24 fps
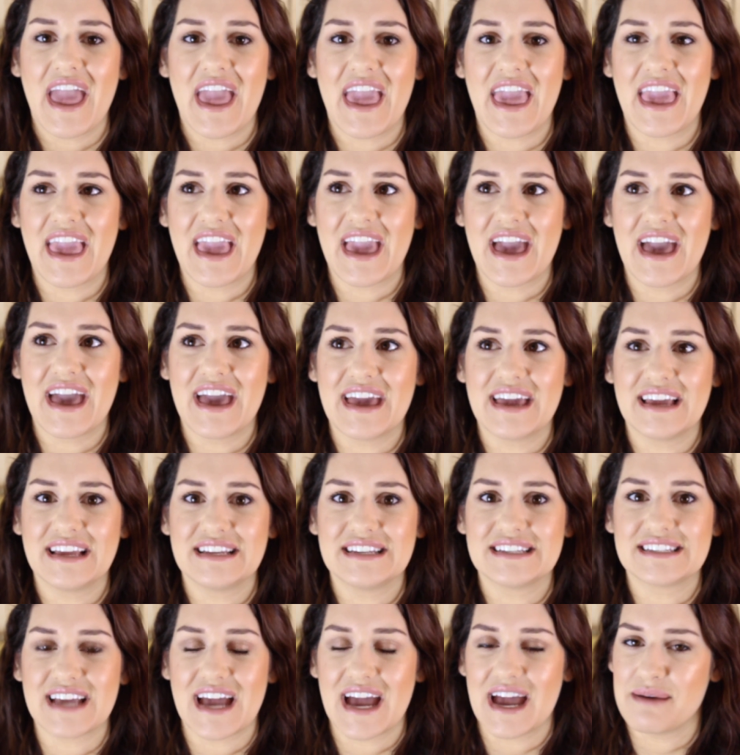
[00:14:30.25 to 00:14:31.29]

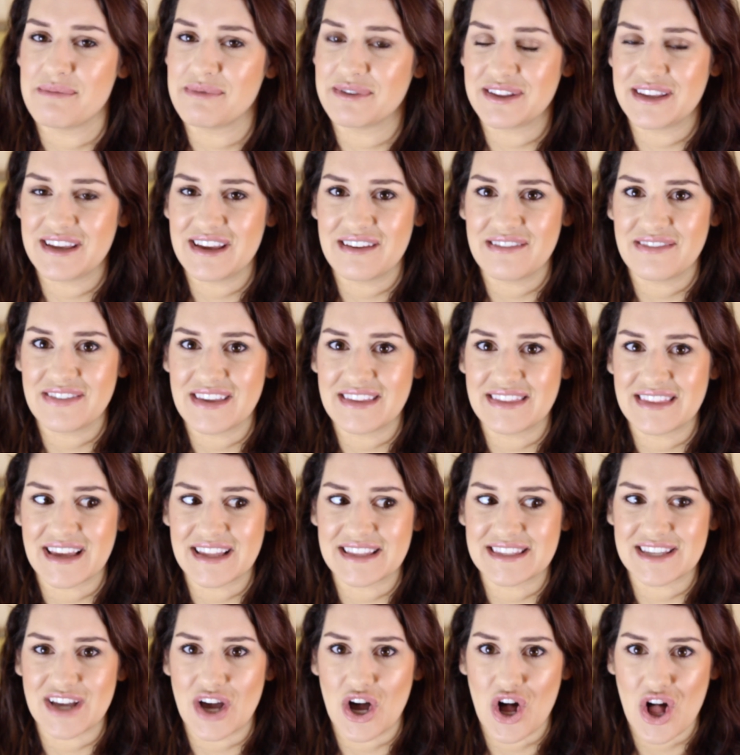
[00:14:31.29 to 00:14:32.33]
and I believe that
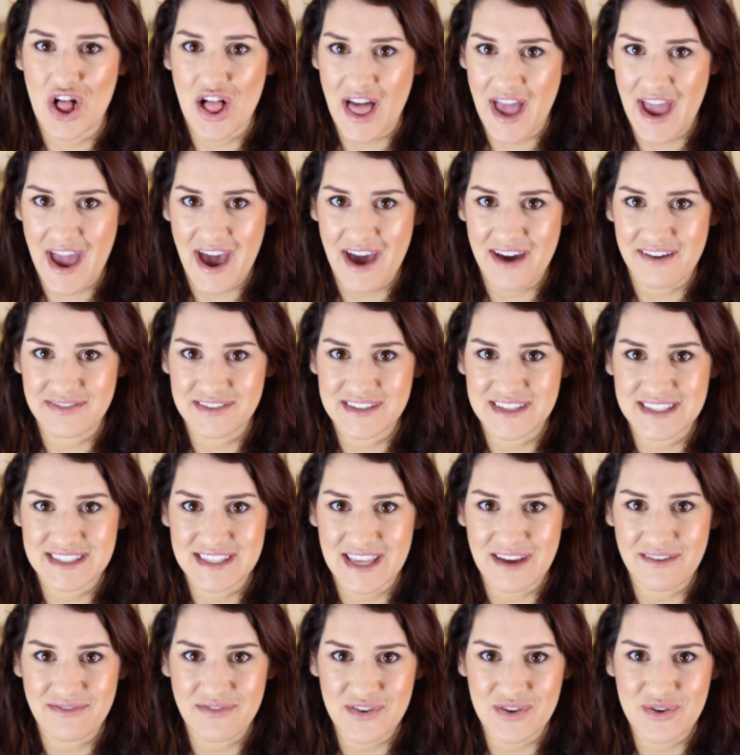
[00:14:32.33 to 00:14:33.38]
that's all I have to
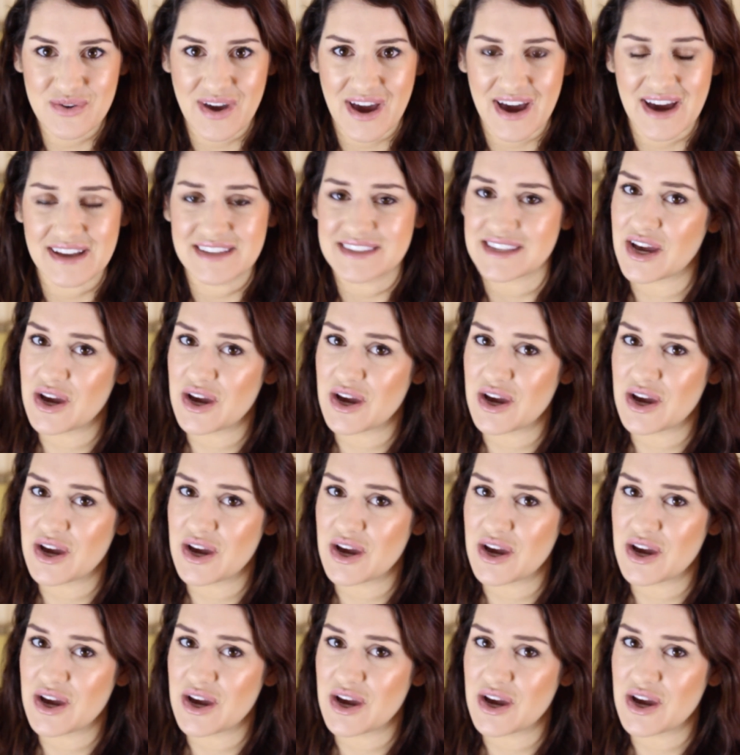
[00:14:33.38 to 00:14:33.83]
say for you guys.